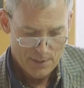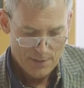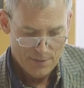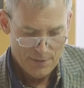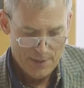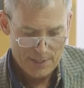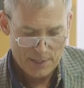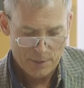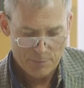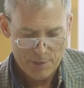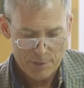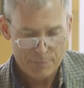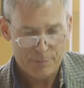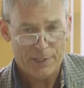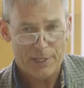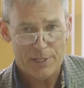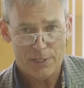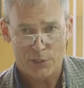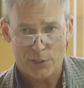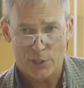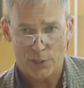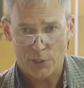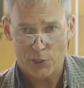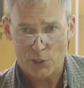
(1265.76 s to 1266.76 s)
They can be
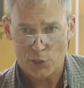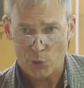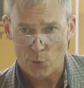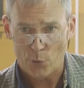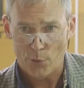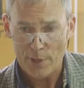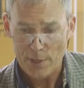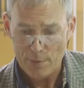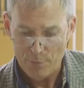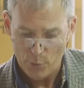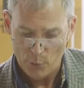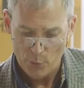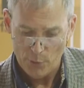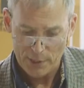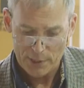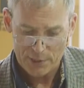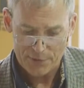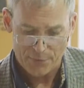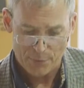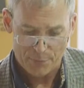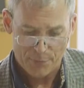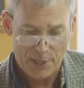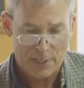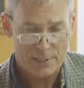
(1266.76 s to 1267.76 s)
placed on storyboards
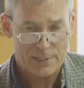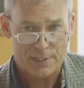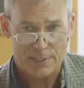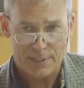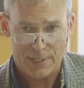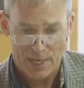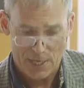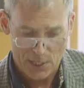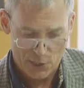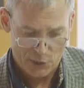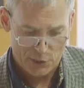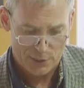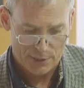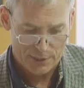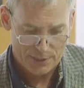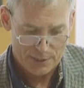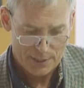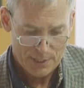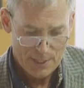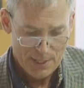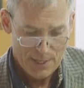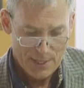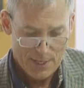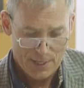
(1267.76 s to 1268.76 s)
for presentations,
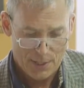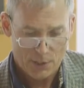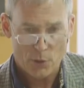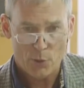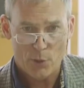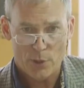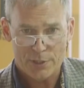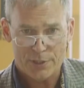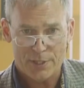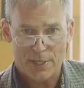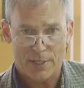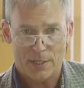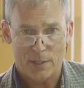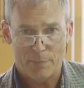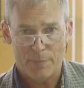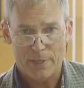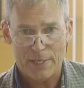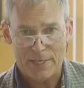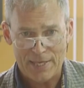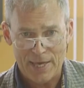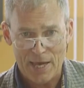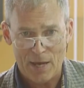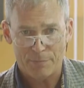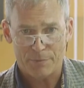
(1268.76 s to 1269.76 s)
and of course they can be
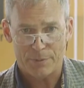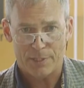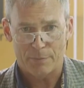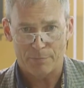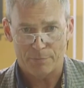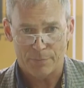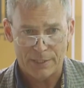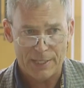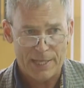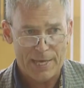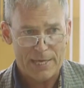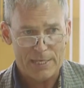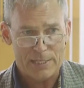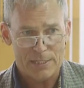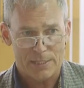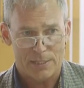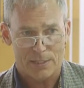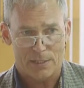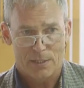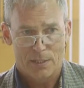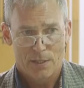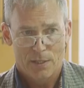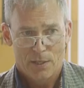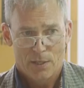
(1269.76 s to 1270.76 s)
kept in
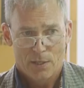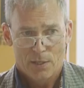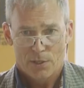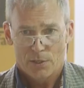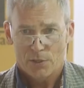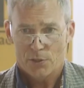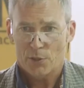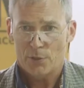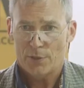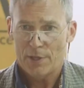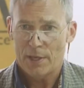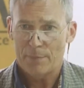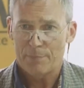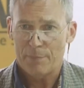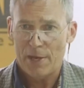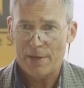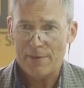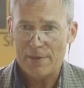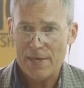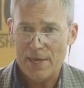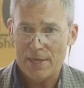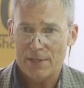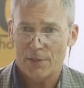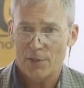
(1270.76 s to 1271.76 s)
place so that by
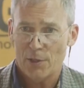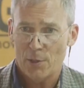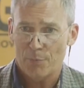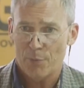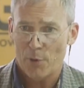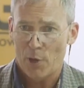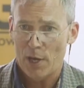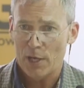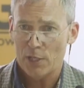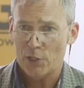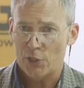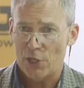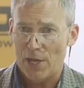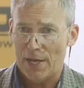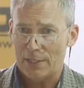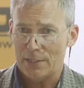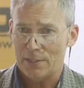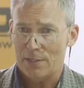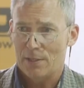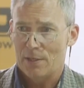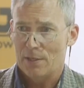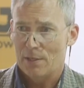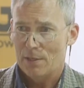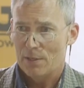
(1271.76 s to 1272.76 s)
the end of the
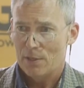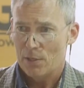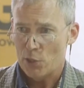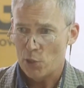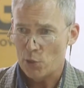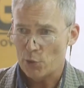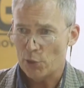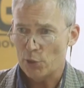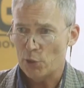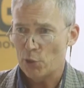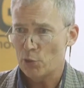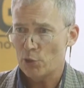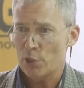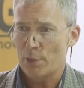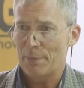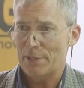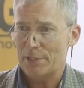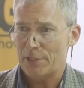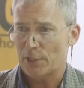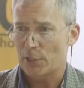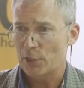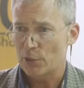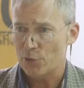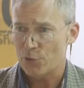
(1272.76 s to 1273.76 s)
project you can use them
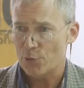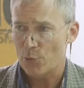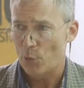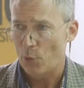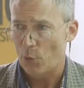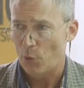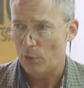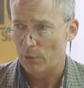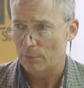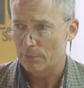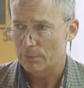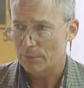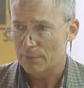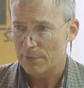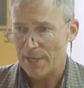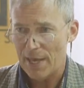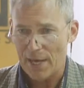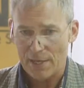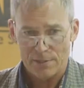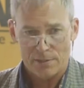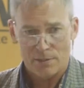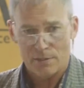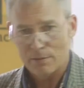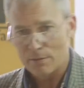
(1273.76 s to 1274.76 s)
as a control.
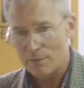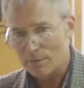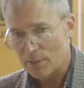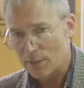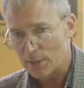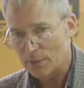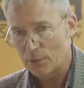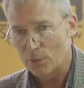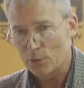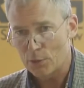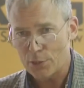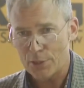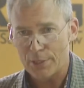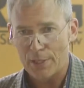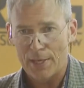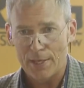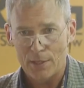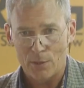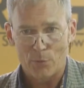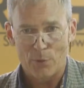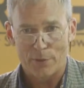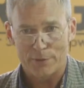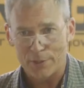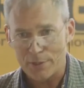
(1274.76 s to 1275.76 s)
Yes, it looks
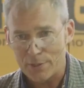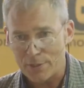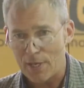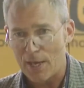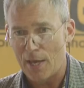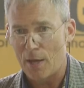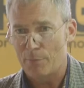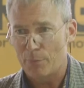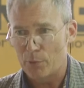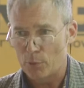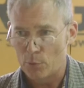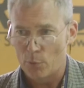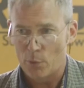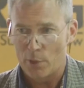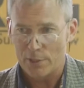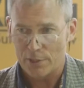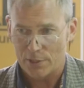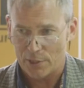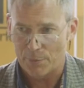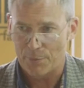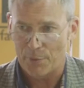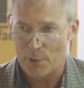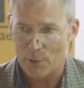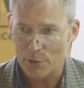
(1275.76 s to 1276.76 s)
like what the sample was
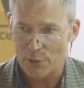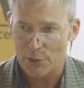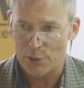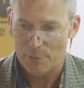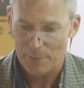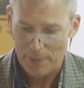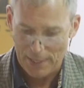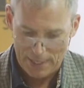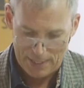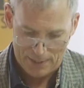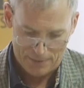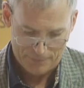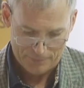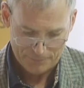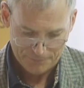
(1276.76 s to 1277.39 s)
supposed to be.